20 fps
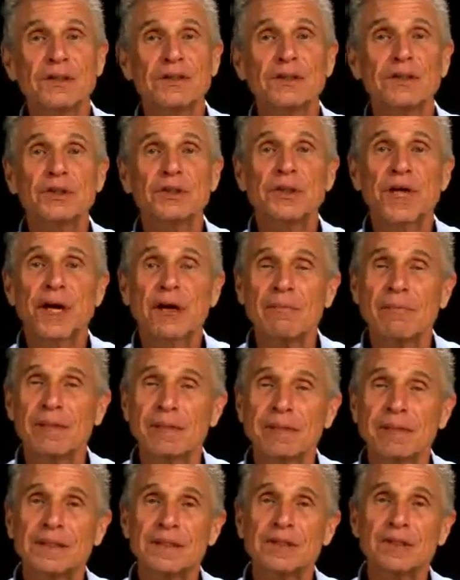the
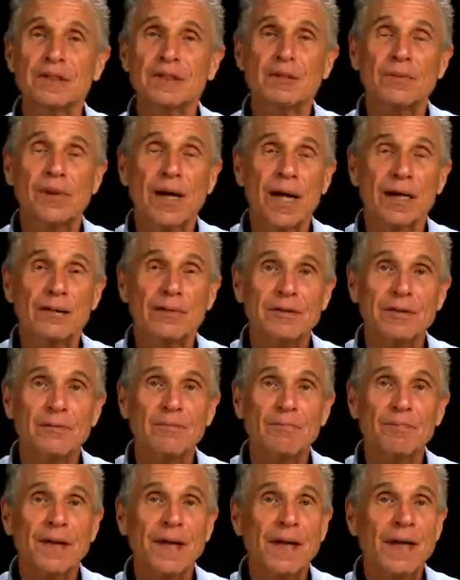shamans describe
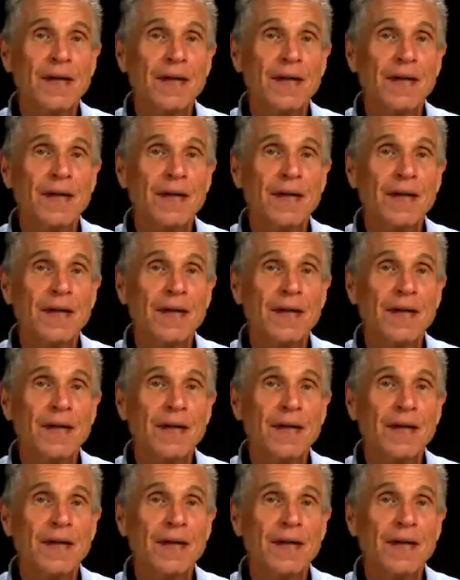them